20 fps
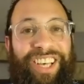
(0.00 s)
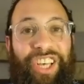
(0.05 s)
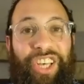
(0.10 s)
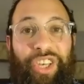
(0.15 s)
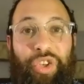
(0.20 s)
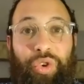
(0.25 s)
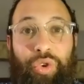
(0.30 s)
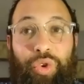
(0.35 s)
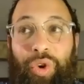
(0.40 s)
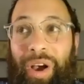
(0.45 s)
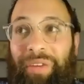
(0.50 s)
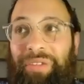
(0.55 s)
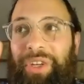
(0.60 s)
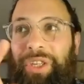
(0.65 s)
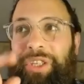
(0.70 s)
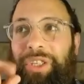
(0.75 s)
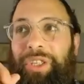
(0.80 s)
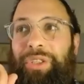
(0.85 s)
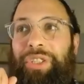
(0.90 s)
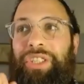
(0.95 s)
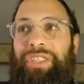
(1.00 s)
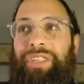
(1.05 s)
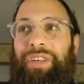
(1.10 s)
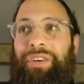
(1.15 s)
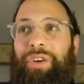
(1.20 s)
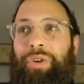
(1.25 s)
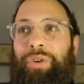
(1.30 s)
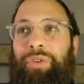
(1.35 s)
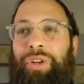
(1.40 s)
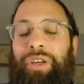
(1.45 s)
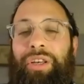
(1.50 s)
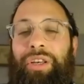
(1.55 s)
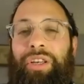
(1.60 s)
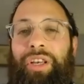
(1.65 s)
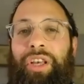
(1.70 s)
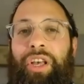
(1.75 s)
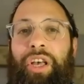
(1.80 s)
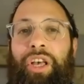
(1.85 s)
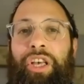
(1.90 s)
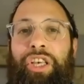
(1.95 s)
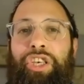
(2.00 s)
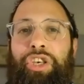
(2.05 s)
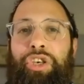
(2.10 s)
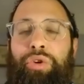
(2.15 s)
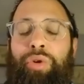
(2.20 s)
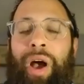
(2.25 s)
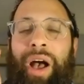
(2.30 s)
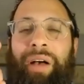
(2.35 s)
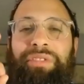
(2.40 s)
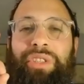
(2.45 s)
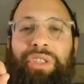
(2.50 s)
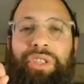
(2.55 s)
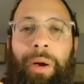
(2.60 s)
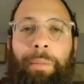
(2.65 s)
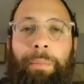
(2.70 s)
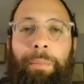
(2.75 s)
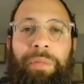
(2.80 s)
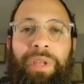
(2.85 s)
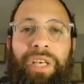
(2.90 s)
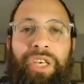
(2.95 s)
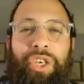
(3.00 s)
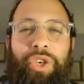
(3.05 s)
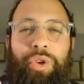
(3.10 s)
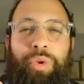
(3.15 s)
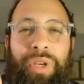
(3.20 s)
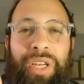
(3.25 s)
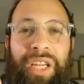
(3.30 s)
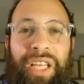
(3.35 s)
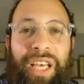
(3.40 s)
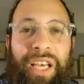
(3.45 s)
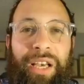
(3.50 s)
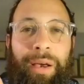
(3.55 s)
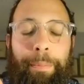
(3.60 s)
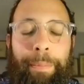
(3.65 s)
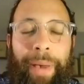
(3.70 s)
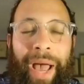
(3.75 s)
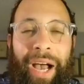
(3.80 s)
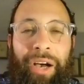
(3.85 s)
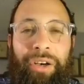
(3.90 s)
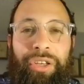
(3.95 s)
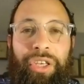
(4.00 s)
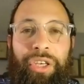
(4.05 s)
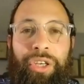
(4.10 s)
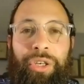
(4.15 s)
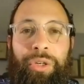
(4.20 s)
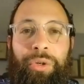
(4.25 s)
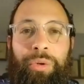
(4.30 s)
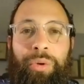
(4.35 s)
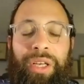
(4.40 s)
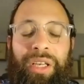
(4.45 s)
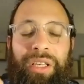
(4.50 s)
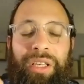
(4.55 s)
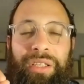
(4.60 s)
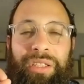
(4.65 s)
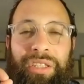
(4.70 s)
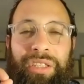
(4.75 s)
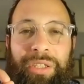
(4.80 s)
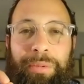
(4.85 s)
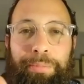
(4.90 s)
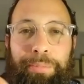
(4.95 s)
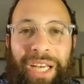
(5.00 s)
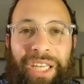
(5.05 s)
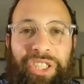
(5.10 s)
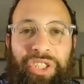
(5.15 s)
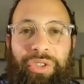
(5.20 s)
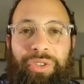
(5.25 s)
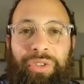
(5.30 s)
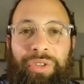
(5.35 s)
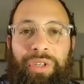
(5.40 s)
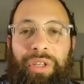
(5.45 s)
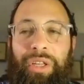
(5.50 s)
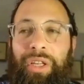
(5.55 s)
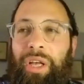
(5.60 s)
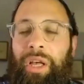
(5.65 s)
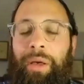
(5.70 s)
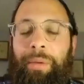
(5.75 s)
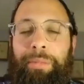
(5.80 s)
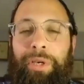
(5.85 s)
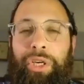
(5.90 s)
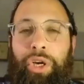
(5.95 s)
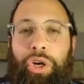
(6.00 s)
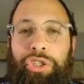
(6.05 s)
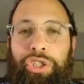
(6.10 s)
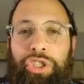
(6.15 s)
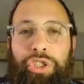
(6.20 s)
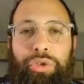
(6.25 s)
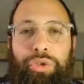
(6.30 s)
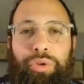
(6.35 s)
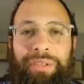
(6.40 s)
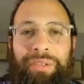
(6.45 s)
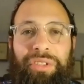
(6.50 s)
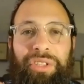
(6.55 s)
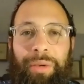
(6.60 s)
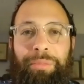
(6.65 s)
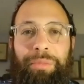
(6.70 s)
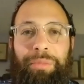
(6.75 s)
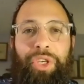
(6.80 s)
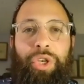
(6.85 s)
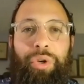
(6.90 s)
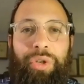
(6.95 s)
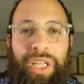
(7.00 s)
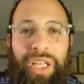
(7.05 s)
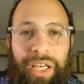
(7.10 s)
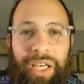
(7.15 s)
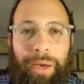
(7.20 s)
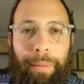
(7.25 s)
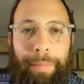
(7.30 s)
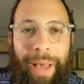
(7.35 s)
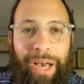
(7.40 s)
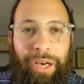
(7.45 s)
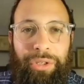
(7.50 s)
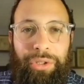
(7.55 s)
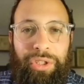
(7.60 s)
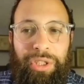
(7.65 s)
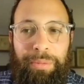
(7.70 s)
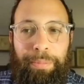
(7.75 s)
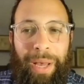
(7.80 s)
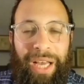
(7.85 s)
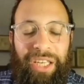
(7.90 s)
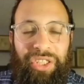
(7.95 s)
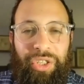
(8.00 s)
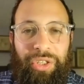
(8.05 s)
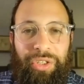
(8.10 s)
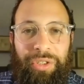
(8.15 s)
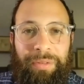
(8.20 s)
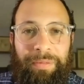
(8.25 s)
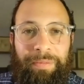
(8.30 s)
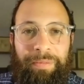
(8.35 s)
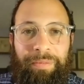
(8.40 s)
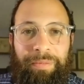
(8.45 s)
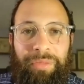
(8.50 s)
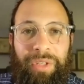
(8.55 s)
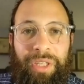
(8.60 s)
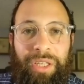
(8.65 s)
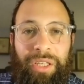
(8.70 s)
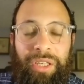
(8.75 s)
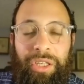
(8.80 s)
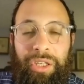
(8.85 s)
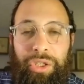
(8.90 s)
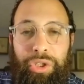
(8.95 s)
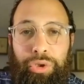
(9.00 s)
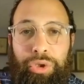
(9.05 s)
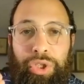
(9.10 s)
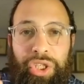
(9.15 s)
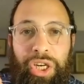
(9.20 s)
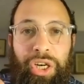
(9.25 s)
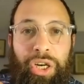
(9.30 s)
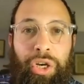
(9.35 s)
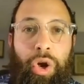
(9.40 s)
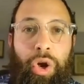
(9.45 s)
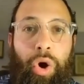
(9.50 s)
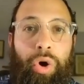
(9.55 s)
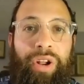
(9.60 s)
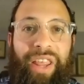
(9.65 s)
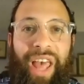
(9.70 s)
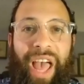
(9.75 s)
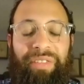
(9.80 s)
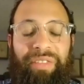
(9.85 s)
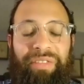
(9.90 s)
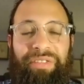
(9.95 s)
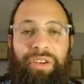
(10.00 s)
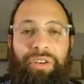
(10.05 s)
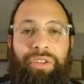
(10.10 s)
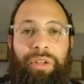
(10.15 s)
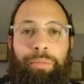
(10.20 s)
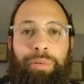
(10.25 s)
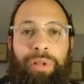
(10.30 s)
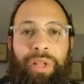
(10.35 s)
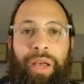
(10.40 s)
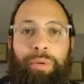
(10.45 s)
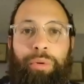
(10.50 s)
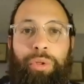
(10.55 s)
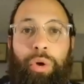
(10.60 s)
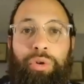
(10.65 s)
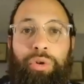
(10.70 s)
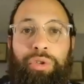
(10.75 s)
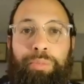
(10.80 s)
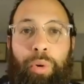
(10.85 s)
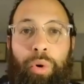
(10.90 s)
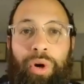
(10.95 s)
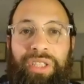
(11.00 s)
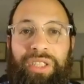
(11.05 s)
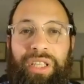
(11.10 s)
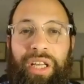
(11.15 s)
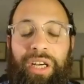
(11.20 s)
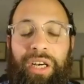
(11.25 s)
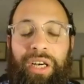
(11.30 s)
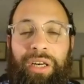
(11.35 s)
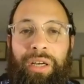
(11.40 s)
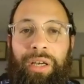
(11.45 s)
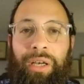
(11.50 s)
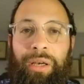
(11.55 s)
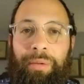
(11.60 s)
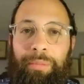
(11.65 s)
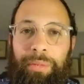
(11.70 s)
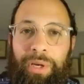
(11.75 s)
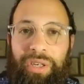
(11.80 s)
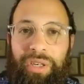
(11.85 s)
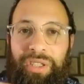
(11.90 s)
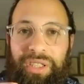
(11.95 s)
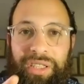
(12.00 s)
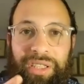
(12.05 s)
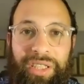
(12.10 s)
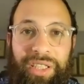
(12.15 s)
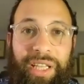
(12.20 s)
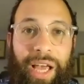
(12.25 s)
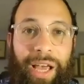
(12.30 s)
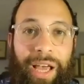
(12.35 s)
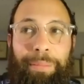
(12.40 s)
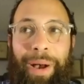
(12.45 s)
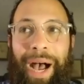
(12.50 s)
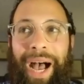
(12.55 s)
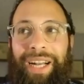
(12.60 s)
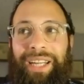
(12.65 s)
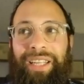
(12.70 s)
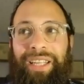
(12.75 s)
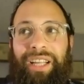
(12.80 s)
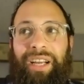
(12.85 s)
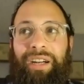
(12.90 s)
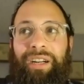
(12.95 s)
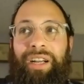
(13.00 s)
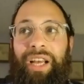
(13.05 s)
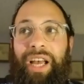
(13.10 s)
You have Kedushas HaKahuna. You have something unique about you, special. Because you have something unique about you, special, you shouldn't go to that field and play with those boys there because there's a dead body there.